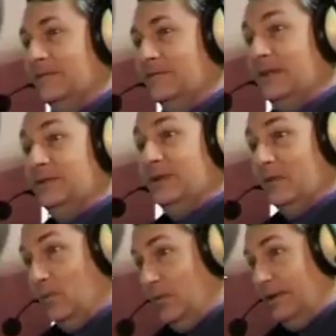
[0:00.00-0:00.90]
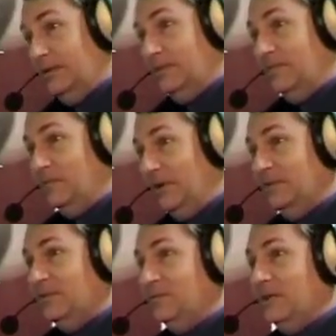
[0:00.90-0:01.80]
that when a
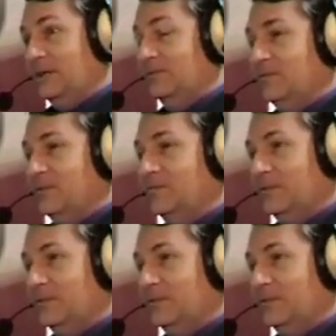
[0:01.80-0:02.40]
friend of mine from